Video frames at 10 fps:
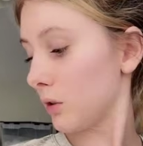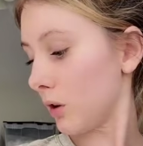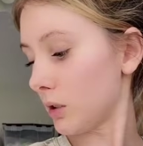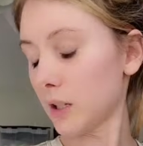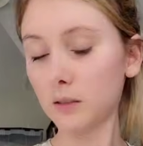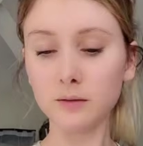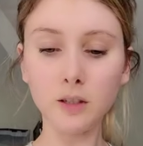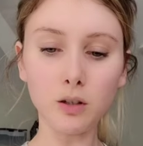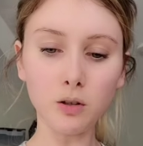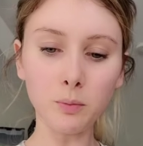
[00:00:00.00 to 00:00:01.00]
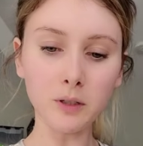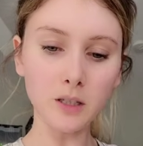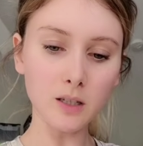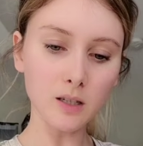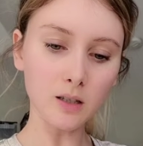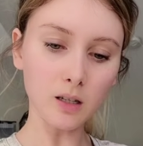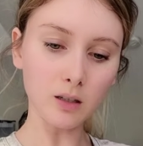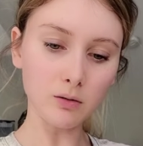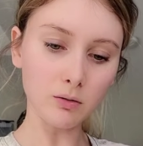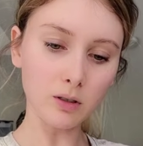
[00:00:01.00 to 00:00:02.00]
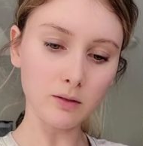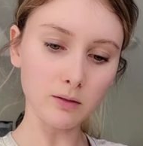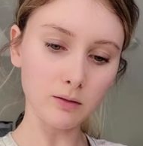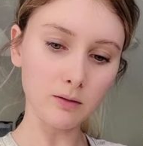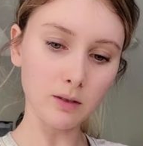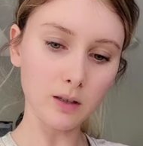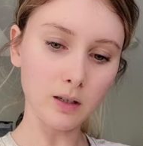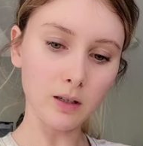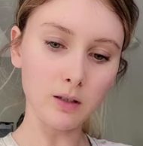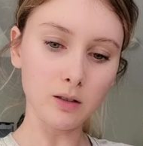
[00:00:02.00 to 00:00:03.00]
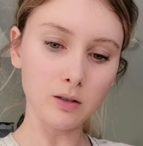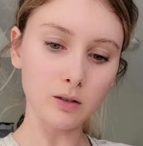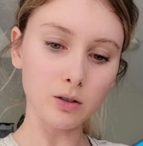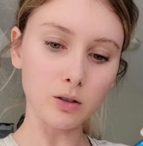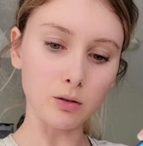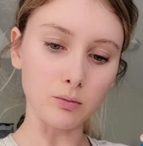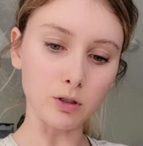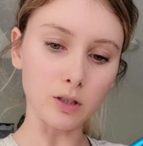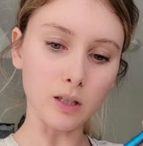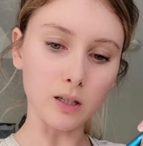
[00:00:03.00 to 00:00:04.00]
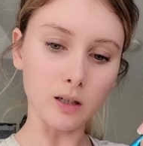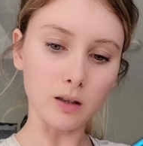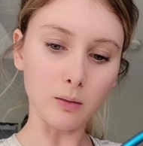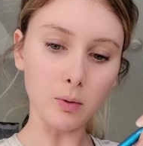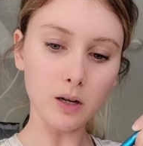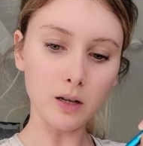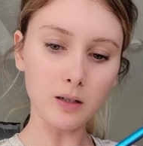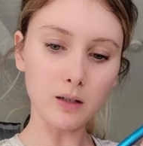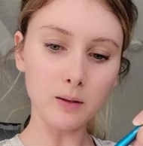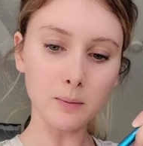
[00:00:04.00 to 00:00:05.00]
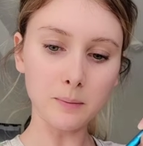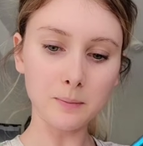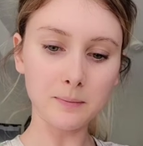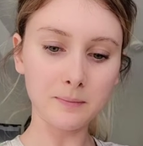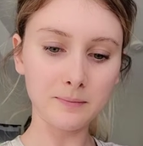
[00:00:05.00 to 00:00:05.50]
Hold on, I'll open it in a second. Hold on. So I'm just getting the bottom.